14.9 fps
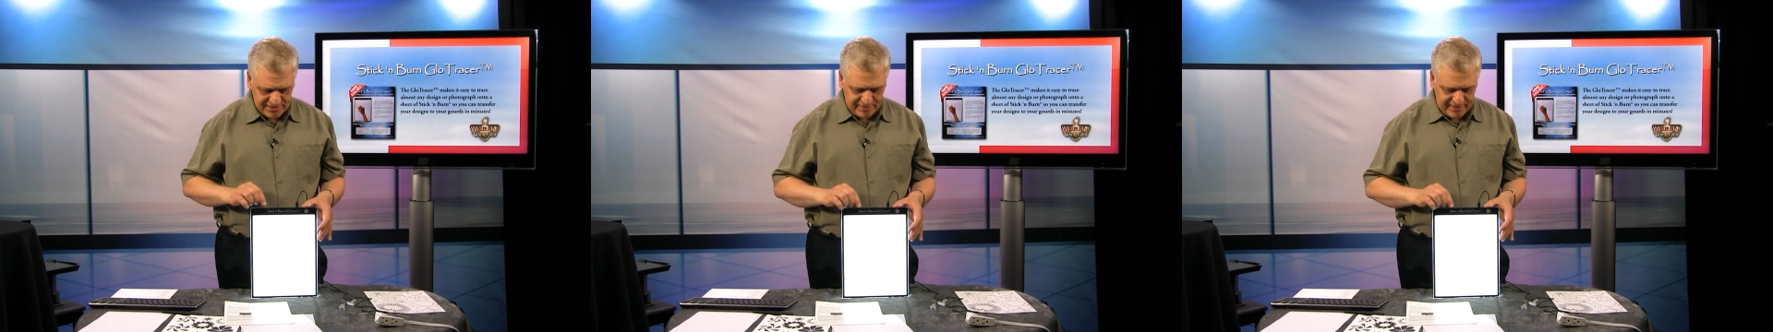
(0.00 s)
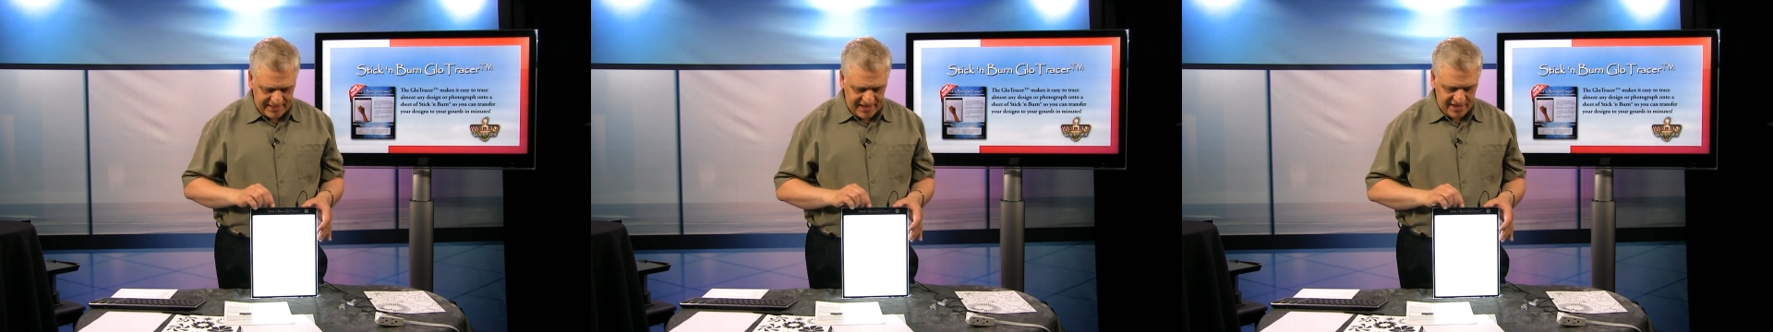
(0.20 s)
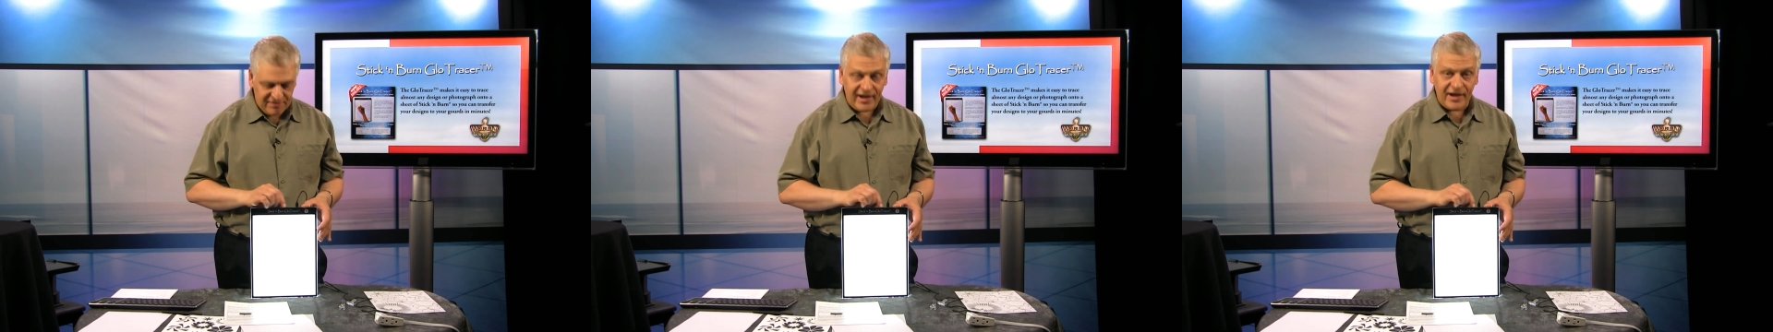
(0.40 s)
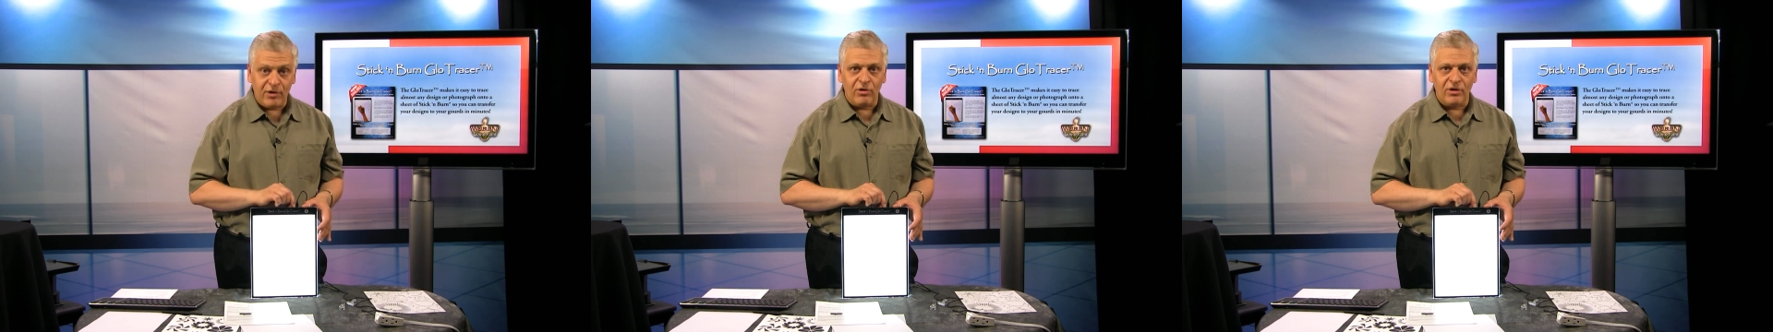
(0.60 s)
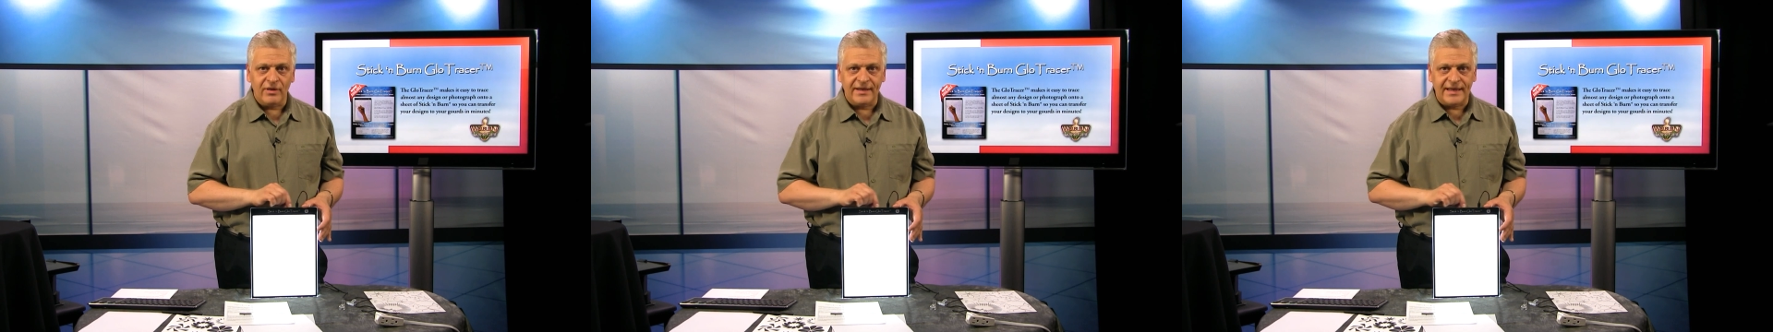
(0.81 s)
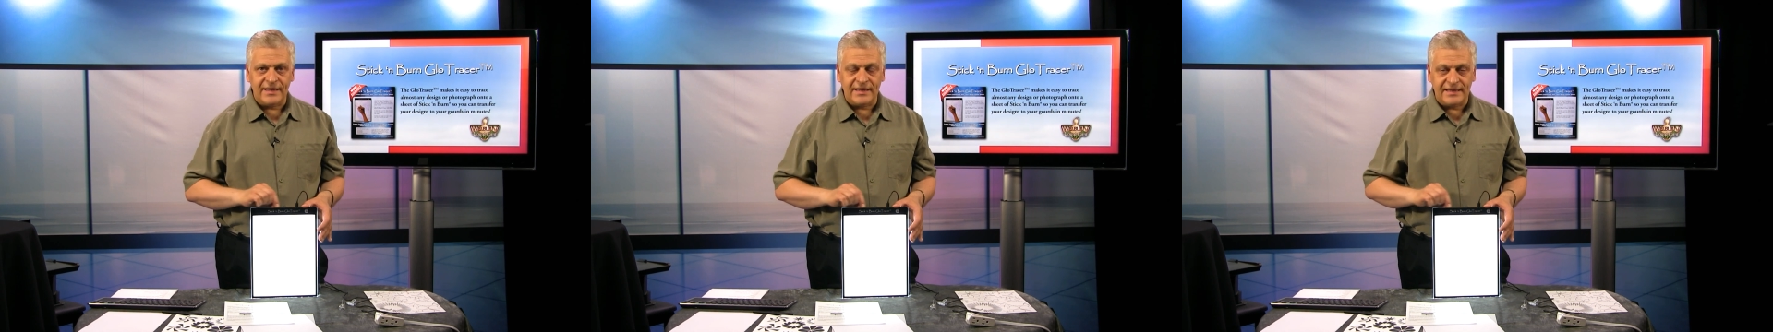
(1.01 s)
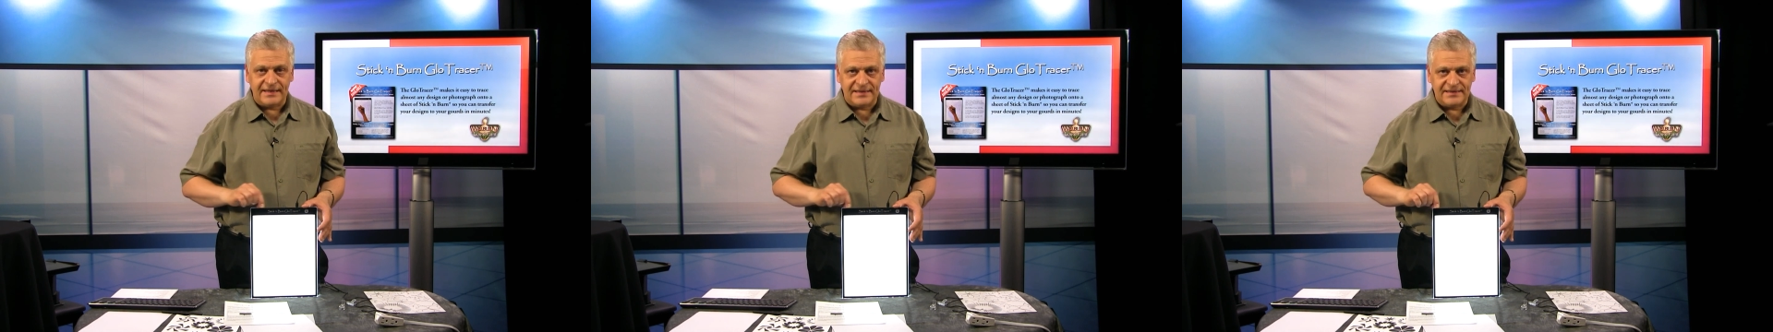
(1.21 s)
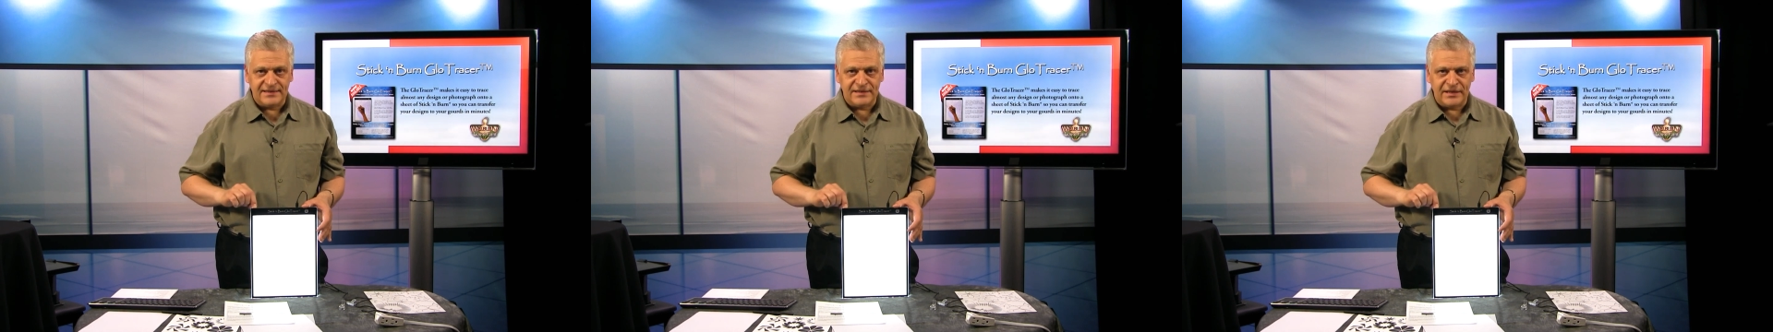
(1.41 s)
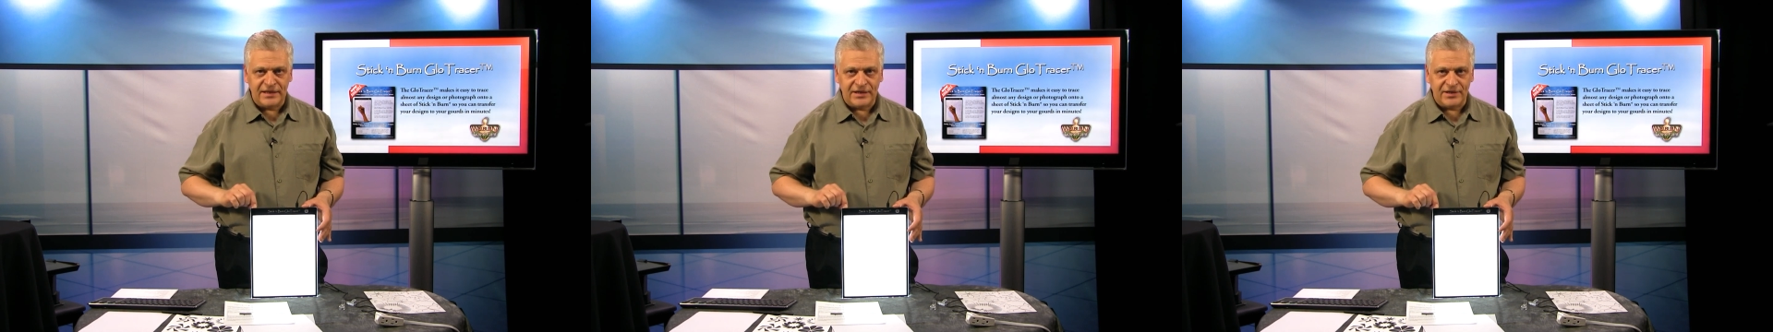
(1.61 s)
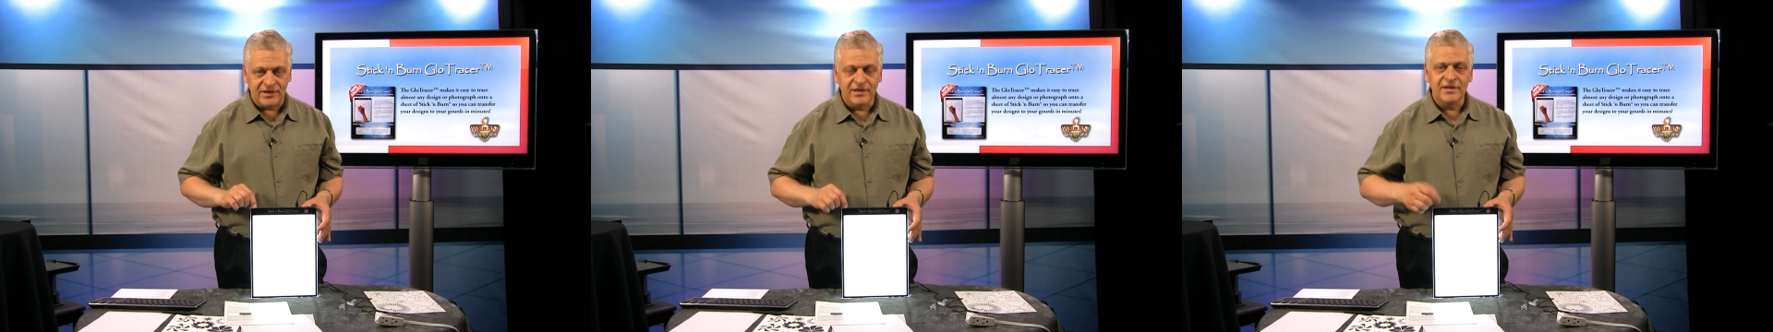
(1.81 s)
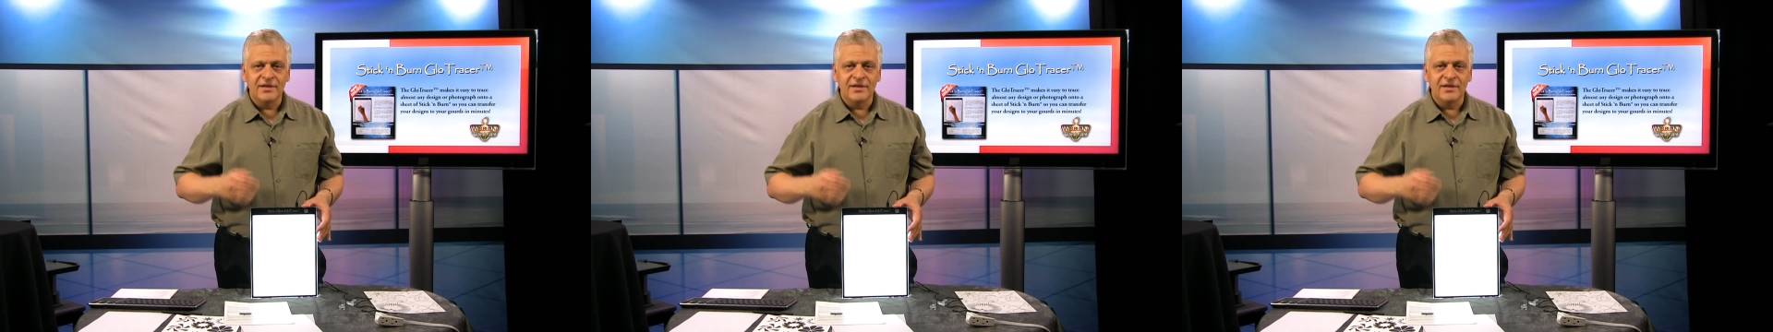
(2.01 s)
we have high quality LEDs in here,